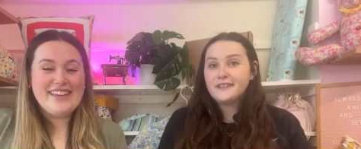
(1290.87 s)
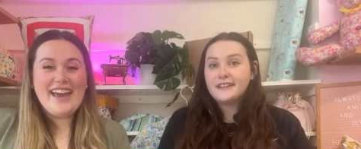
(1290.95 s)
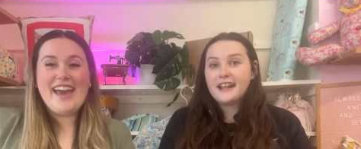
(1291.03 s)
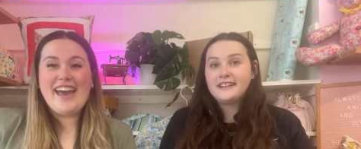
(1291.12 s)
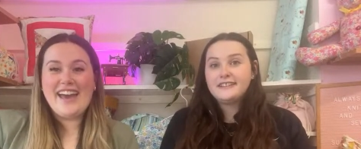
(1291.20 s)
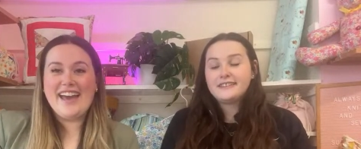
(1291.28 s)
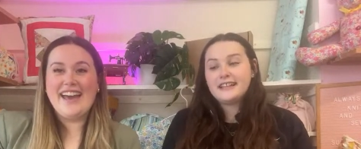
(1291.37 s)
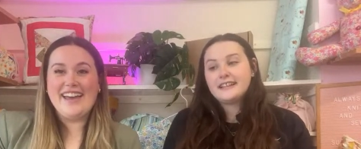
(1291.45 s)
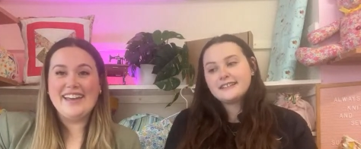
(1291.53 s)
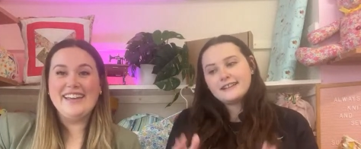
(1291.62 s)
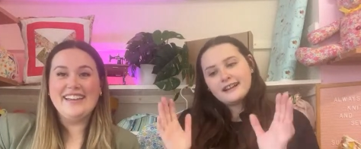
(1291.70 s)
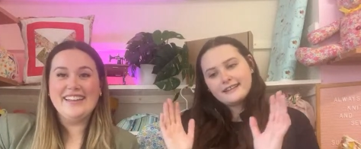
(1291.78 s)
Speaker 1: and yeah. then I
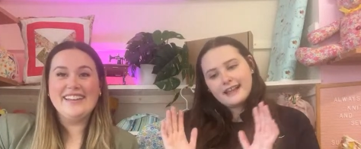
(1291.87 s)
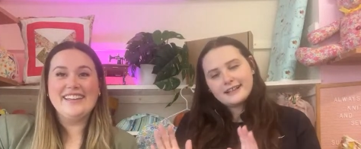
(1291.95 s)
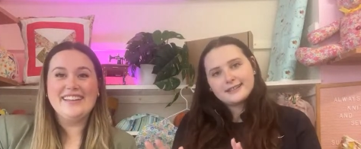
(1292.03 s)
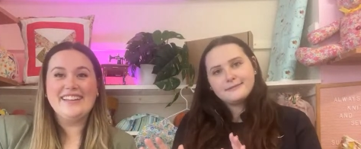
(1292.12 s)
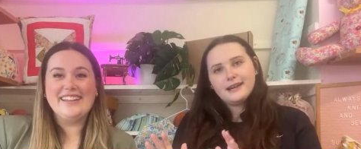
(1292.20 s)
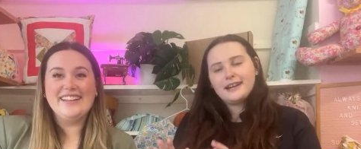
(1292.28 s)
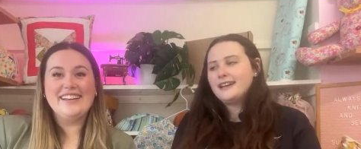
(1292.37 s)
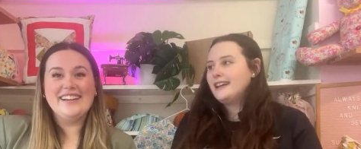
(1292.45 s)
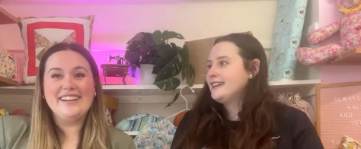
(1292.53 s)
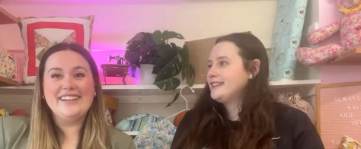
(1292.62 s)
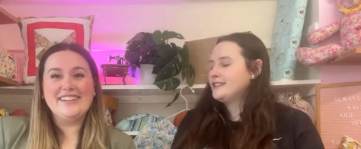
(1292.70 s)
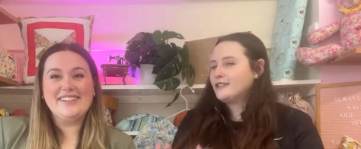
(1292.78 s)
think that's my,
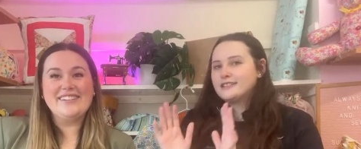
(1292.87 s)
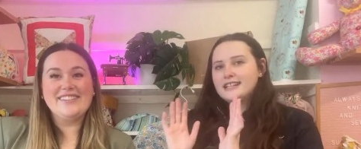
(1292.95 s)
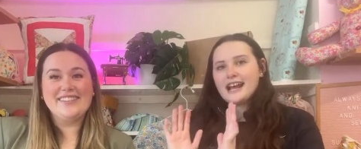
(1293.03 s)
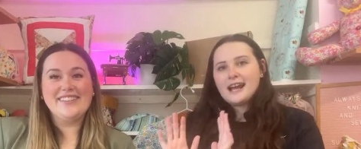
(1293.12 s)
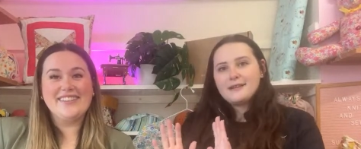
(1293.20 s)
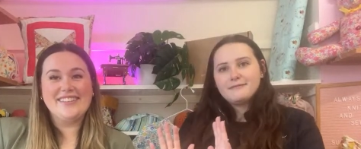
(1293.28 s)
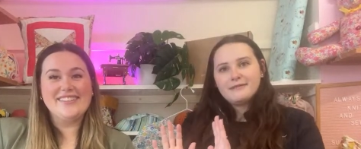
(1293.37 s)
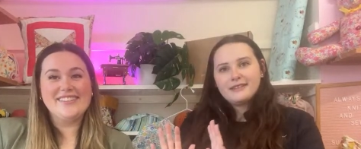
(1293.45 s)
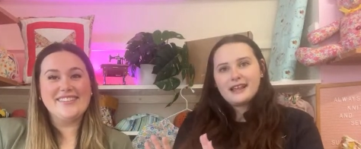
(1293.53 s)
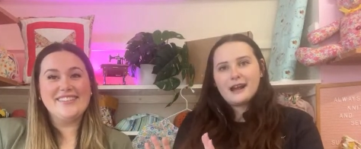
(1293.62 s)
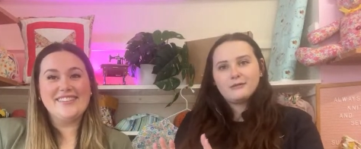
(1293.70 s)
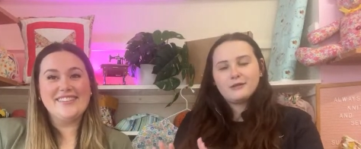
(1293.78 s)
you know, time
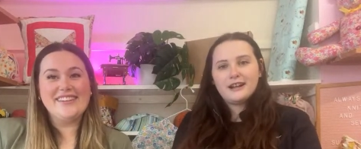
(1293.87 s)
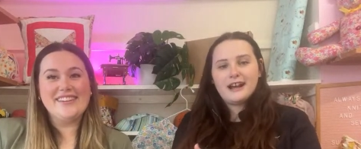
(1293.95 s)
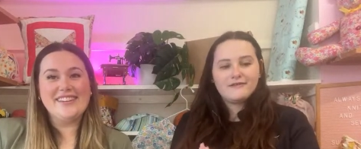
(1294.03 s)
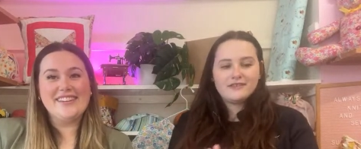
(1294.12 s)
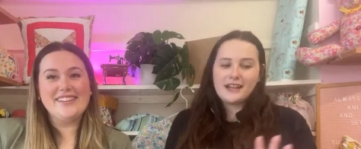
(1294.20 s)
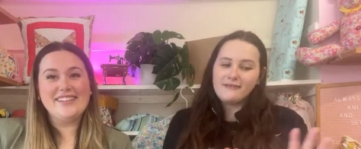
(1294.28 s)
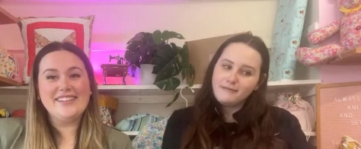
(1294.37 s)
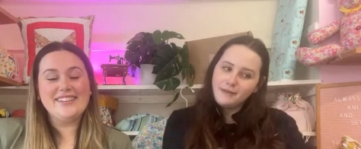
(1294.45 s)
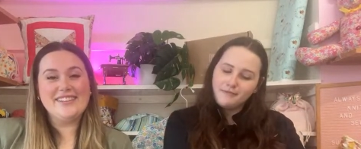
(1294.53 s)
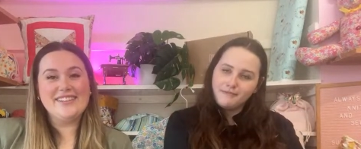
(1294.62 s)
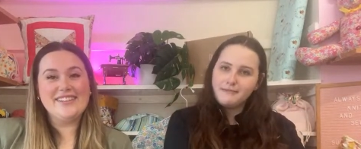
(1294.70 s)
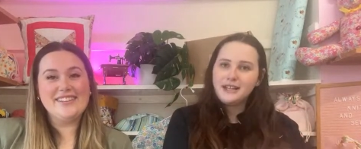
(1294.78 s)
that I'm gonna have to have
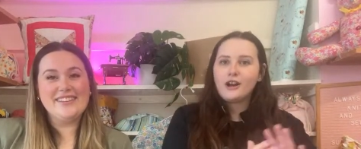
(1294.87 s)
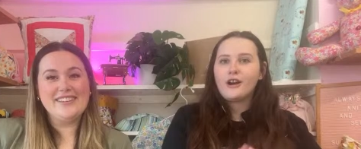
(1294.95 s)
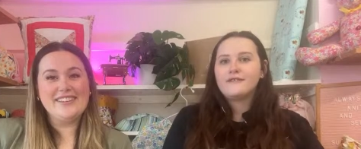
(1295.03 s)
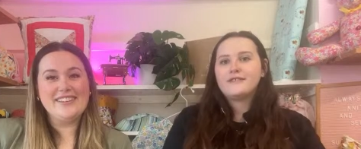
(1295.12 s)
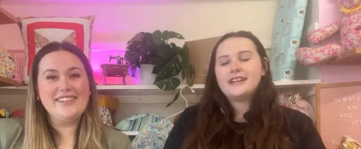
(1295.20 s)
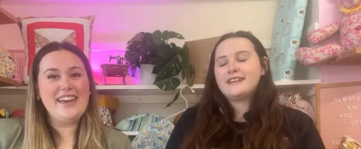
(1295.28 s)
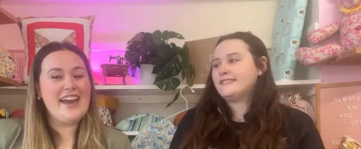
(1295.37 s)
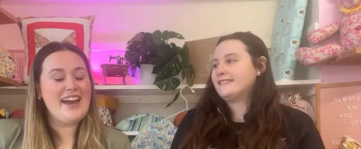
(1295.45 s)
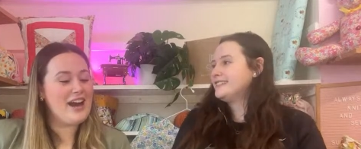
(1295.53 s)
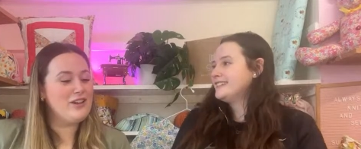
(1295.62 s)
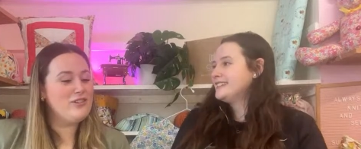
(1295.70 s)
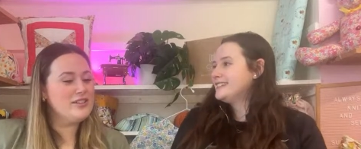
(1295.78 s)
me, me coffee.
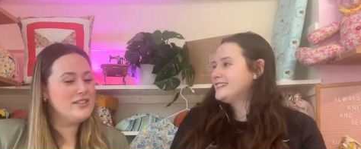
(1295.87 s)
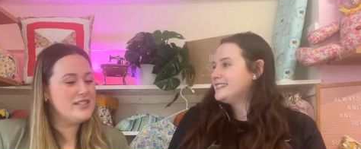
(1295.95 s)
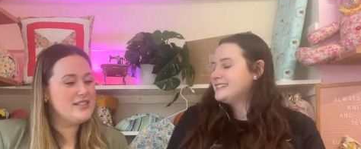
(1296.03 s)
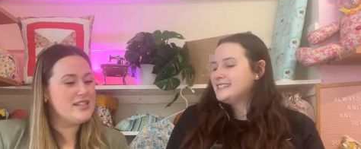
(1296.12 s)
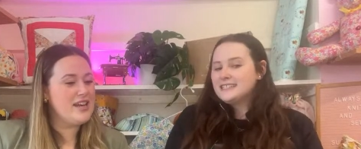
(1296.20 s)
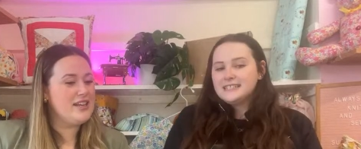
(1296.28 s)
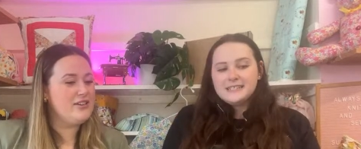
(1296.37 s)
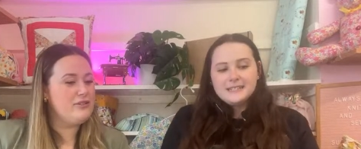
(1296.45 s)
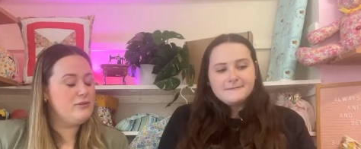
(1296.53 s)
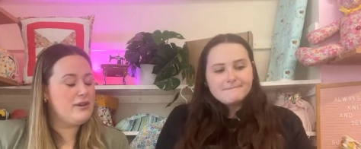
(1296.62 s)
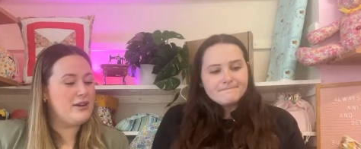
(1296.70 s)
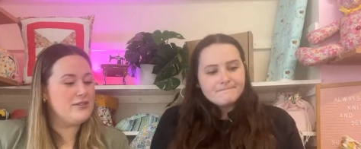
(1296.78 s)
Yeah. How long did it take
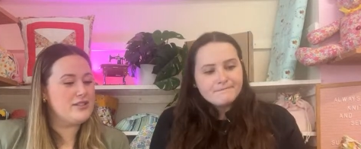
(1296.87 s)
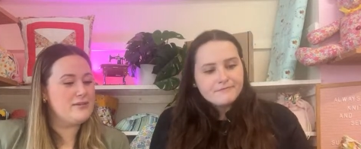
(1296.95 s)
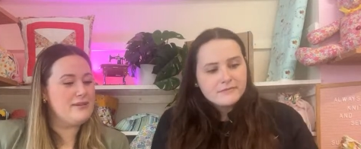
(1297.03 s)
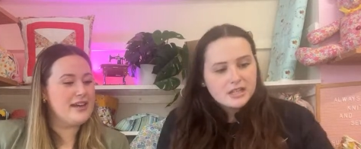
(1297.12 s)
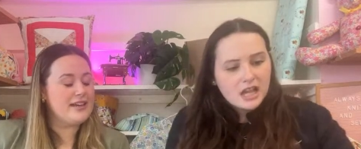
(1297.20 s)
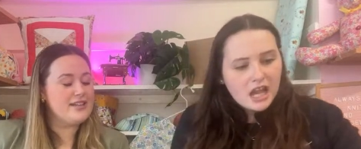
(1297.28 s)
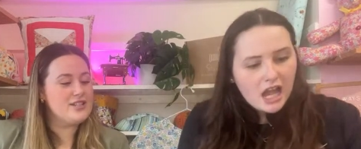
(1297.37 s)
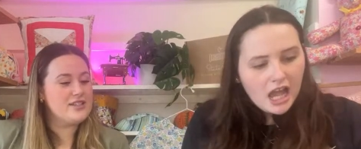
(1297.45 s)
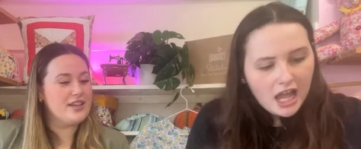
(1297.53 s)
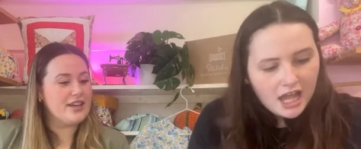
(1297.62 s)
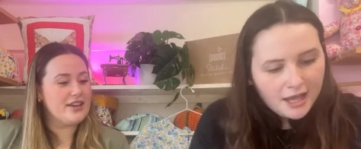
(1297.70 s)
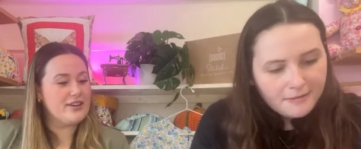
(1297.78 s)
you
Speaker 2: around to make it? Do
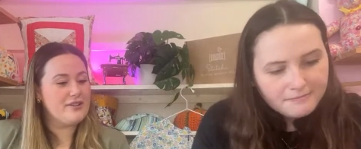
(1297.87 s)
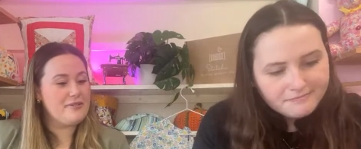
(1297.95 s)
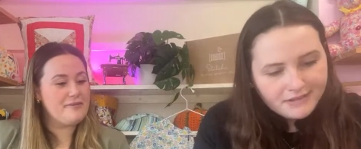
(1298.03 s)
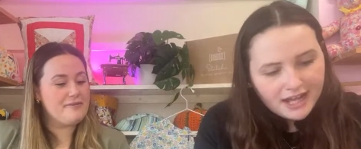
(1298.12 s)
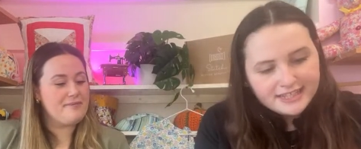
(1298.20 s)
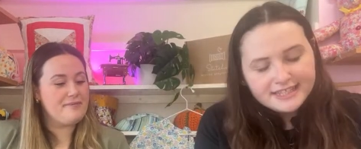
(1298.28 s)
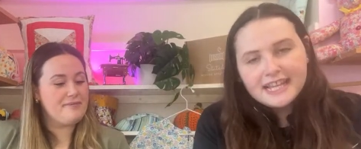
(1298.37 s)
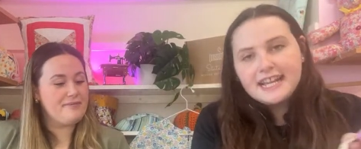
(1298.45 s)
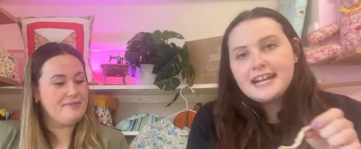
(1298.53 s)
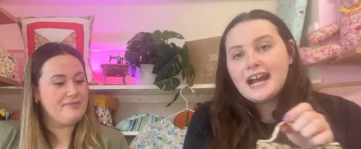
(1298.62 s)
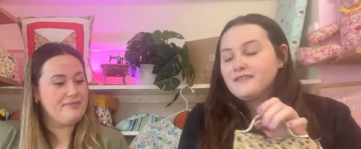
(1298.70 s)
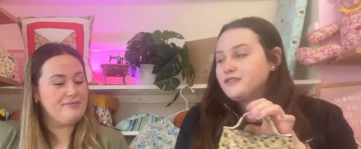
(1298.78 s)
you think? Um,
Speaker 1: I'd
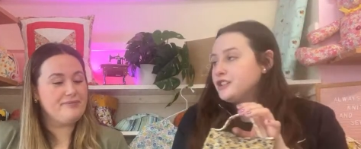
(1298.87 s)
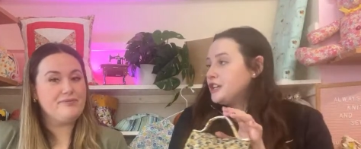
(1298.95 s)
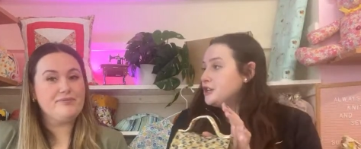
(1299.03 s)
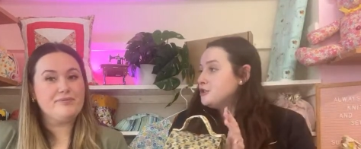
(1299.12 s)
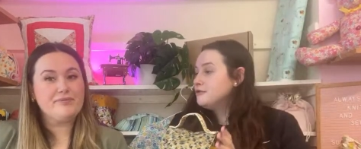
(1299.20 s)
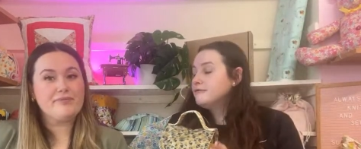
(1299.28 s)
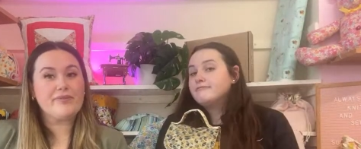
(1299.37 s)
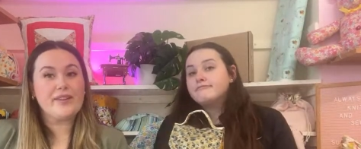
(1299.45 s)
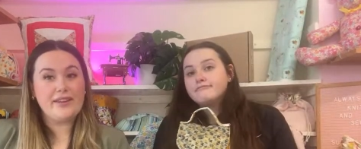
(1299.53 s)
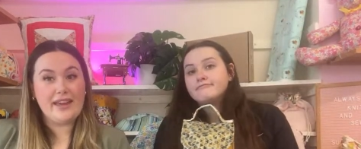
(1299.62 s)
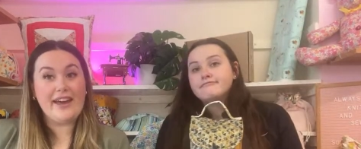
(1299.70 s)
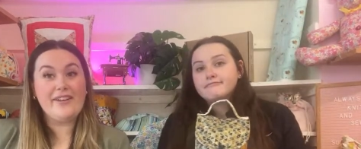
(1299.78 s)
say an afternoon.
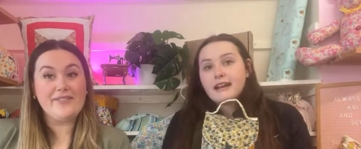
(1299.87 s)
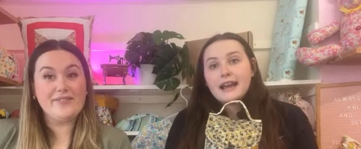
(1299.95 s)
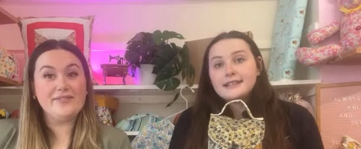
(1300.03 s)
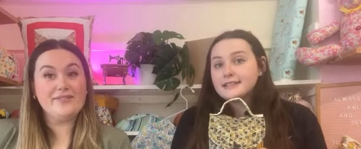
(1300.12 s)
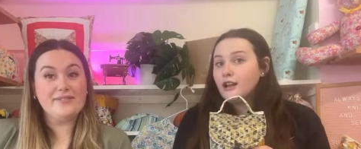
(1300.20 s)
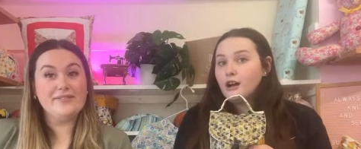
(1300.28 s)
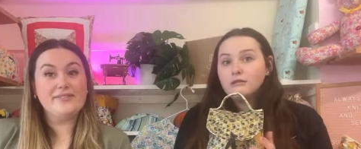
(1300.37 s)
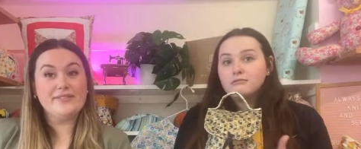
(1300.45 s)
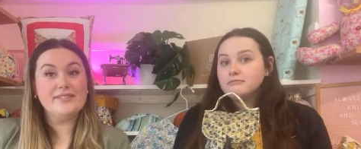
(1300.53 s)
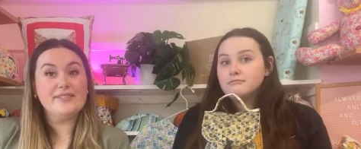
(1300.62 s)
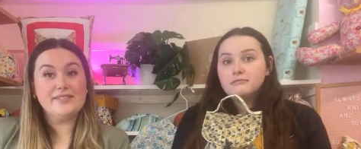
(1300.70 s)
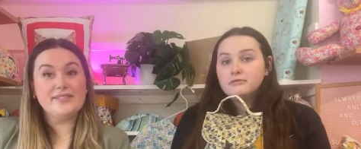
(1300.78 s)
Yeah. It's not
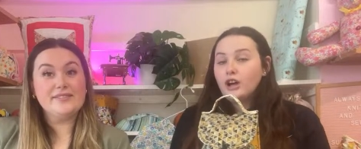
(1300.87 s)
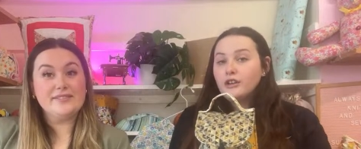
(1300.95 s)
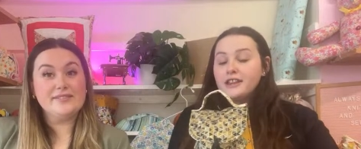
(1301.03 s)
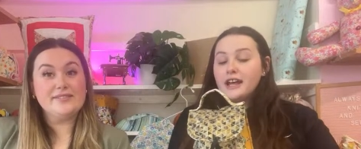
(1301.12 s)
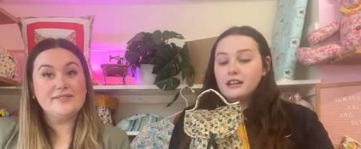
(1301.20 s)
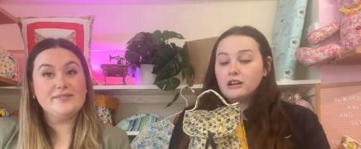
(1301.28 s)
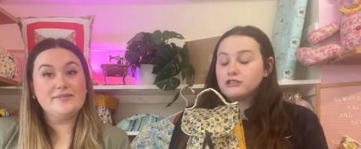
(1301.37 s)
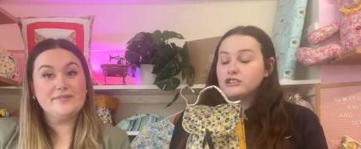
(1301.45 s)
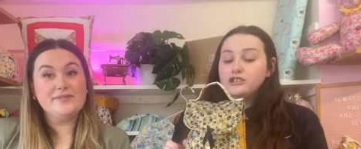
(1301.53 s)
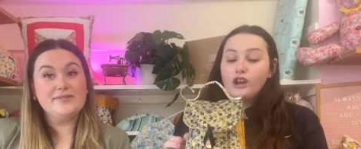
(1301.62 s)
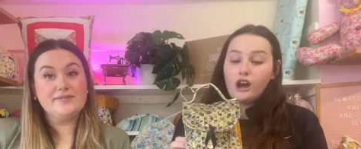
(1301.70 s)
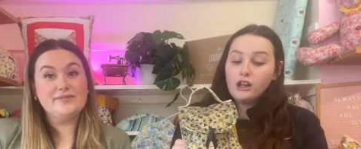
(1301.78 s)
not that long.
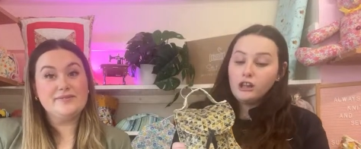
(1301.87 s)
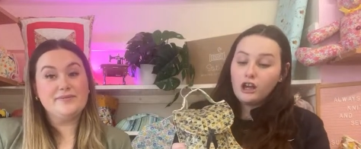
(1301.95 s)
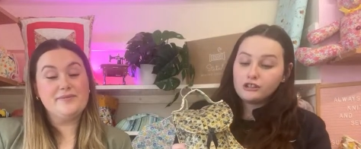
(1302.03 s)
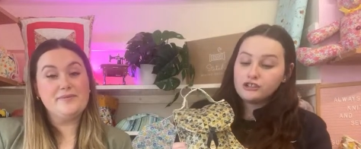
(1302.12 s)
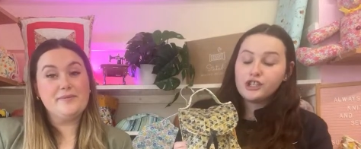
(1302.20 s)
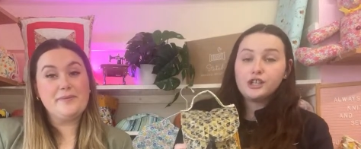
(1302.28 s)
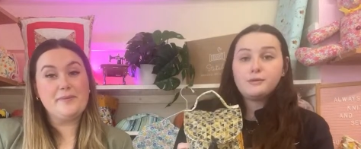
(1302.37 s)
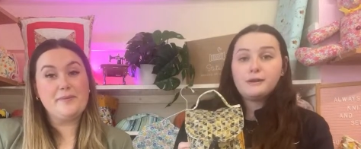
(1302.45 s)
There's not a lot to